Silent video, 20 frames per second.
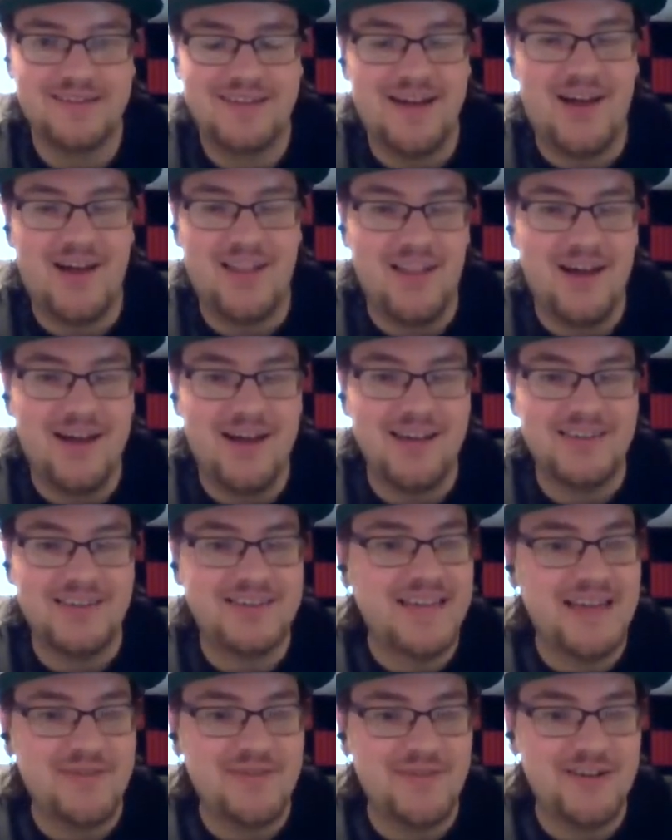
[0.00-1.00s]
A la
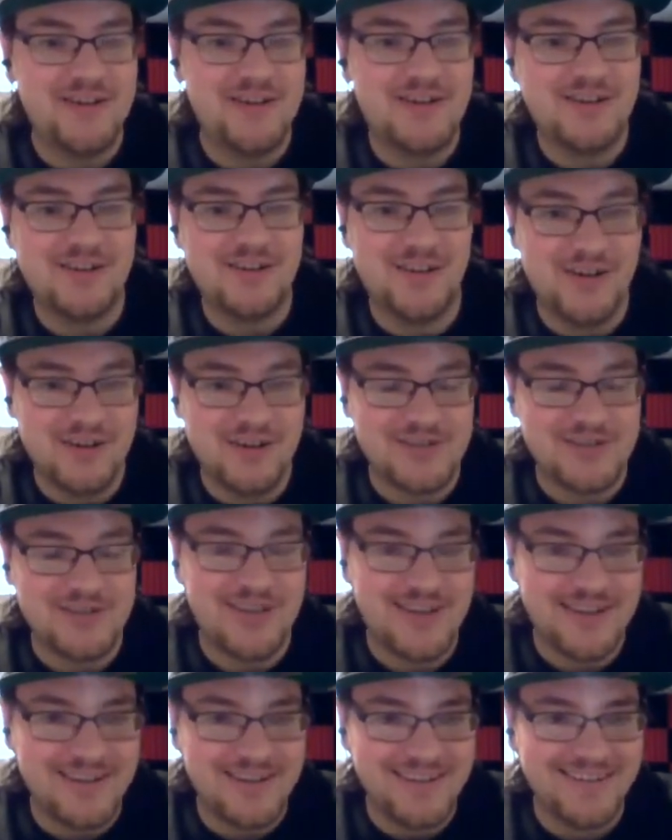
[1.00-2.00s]
David
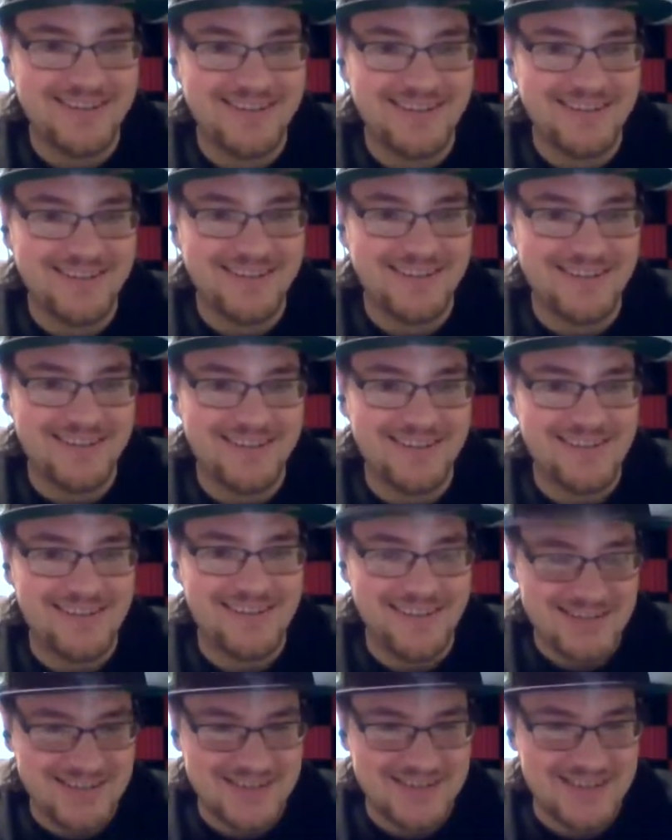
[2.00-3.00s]
Clarkson.
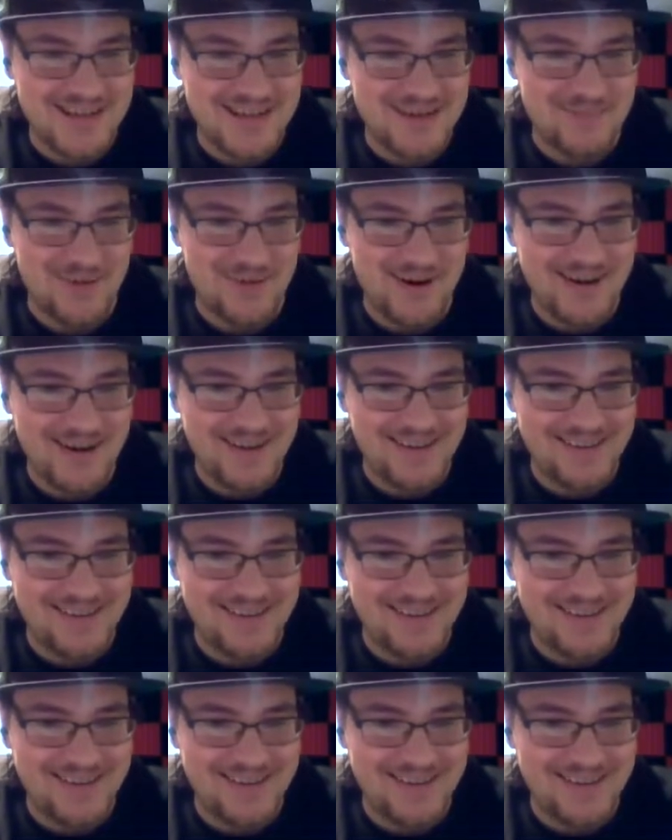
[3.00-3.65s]
That's his name, right?